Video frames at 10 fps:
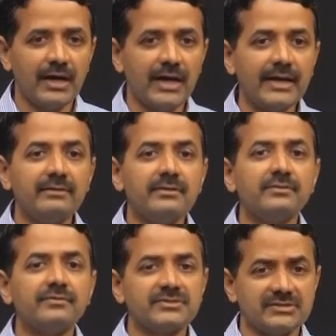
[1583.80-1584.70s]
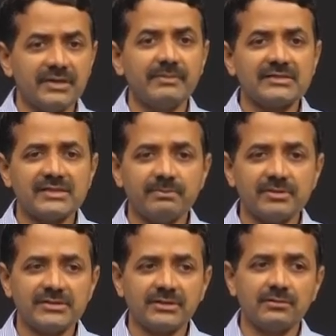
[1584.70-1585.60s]
I some
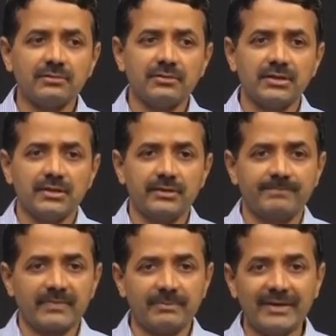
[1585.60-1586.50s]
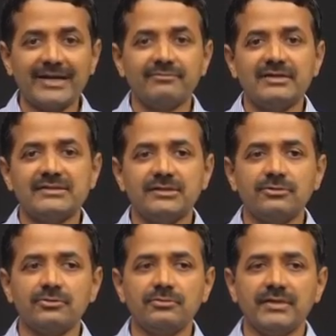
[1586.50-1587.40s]
examples include uh, Prader-Willi
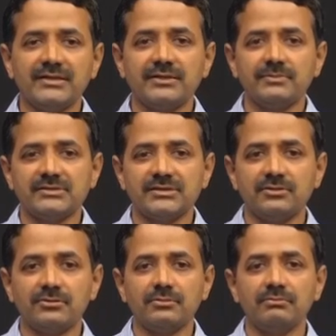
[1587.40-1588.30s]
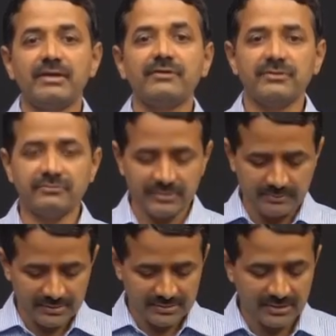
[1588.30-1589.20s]
syndrome, Angelman syndrome,
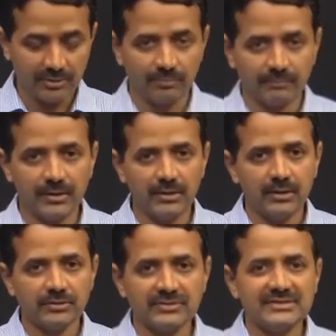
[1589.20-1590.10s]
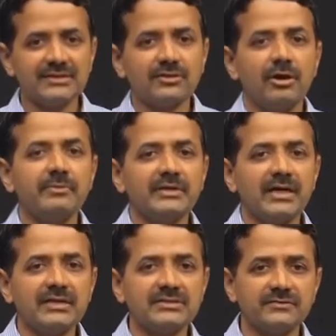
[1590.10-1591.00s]
Beckwith-Widman syndrome. So, these are the common
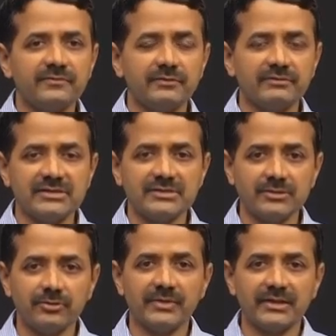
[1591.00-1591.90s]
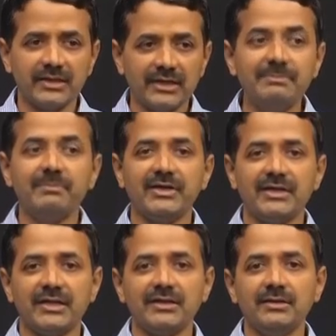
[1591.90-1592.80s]
conditions where we see genomic
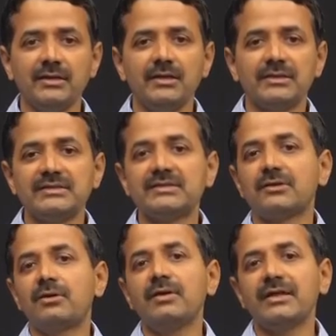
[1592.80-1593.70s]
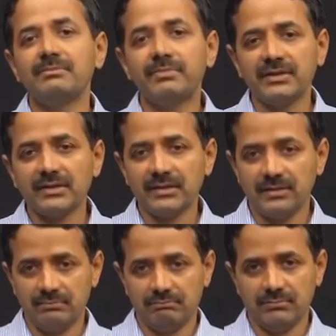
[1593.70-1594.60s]
imprinting. These are called
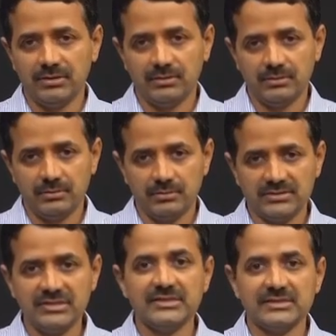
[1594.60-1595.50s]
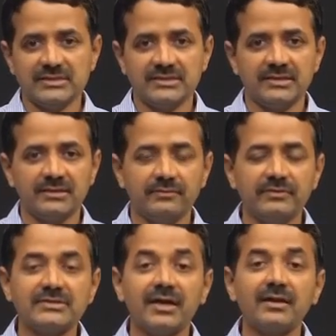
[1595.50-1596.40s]
imprinted uh, genes,
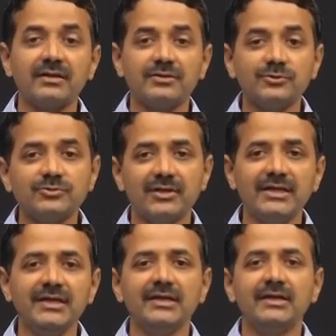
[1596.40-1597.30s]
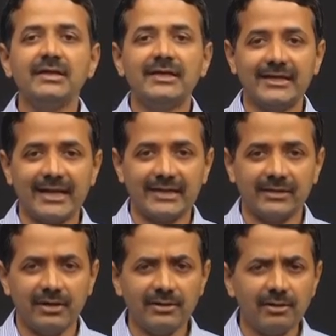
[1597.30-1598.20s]
which are usually
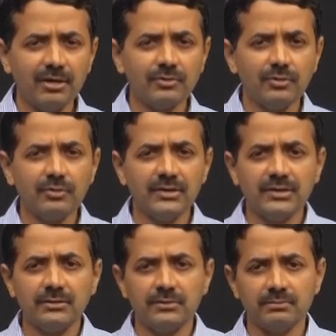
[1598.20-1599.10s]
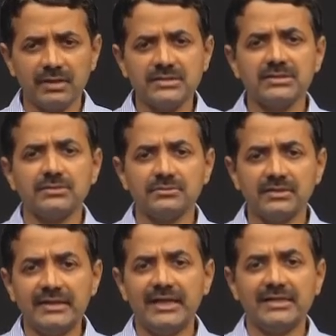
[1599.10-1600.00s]
inactive. I will not go in much into
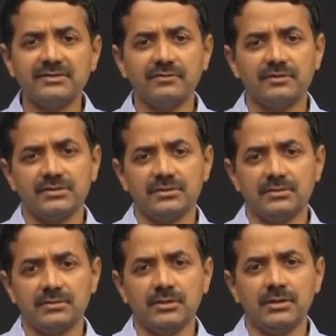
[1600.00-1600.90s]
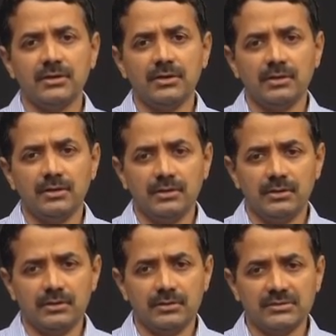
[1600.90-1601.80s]
details for the
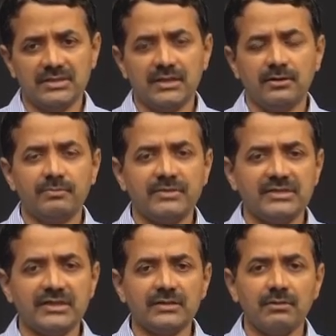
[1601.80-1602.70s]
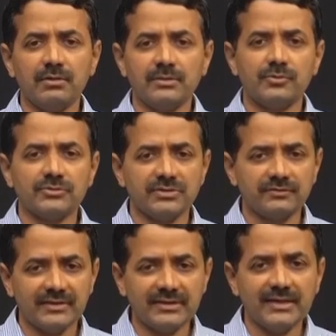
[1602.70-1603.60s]
uh, sake of presenting all modes
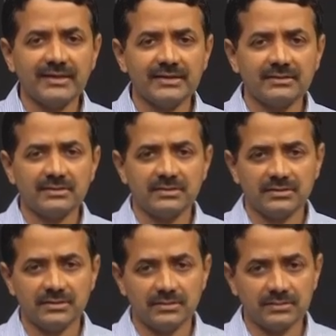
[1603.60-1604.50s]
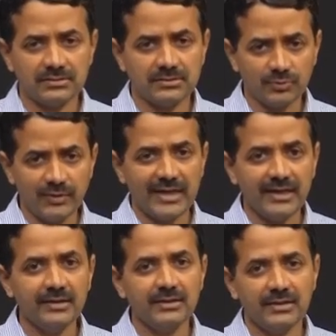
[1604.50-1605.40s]
of inheritance uh,
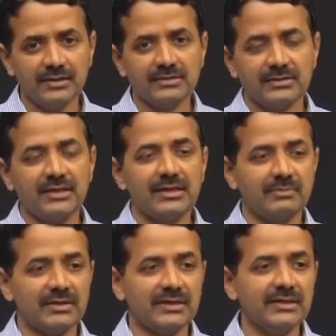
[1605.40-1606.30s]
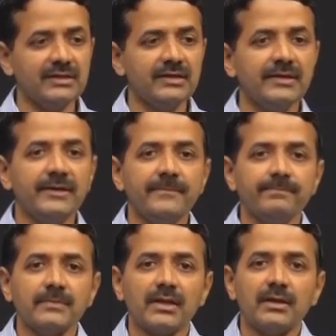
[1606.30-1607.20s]
today in thirty minutes.
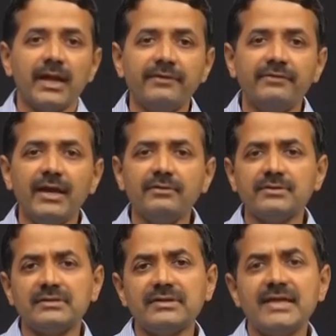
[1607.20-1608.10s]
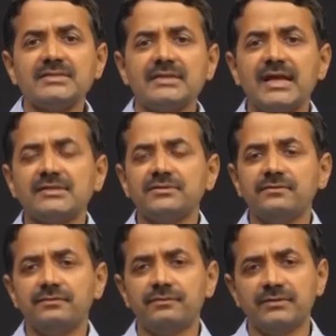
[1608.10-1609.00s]
And we have next class
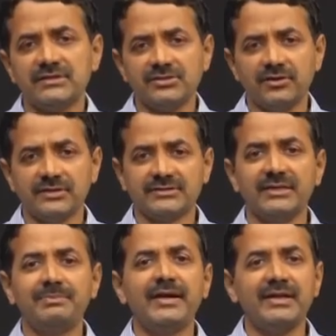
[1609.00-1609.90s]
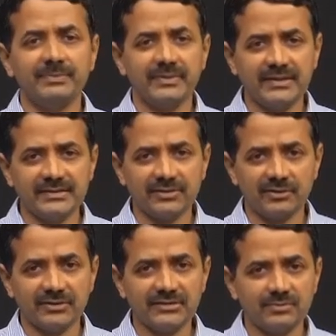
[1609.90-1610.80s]
of disorders, triplet repeat
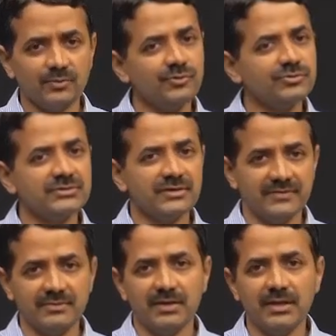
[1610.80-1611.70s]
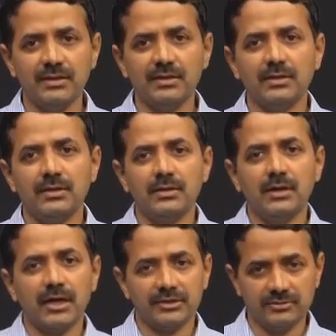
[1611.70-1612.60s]
disorders. Most of them are
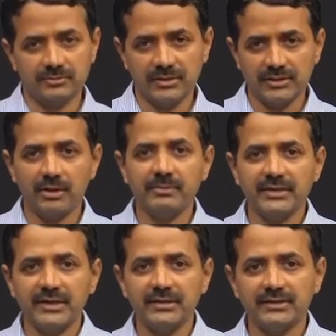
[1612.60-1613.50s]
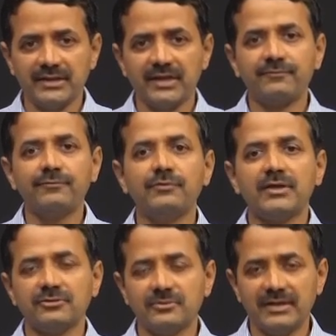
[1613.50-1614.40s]
autosomal dominant. There are few
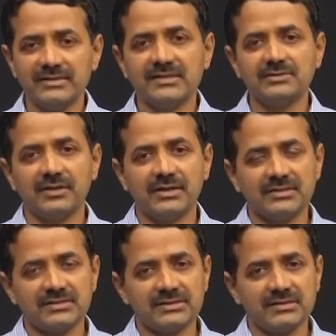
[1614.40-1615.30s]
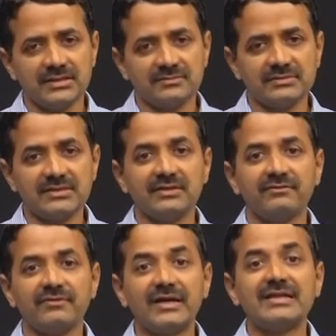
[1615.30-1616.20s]
autosomal recessive conditions as we see
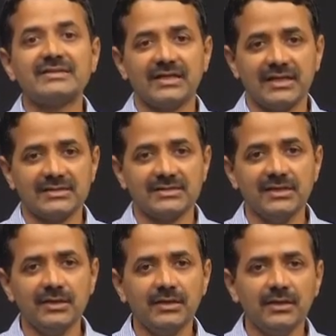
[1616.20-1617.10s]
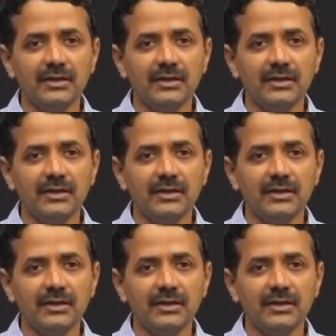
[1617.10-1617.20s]
in Friedrich's ataxia.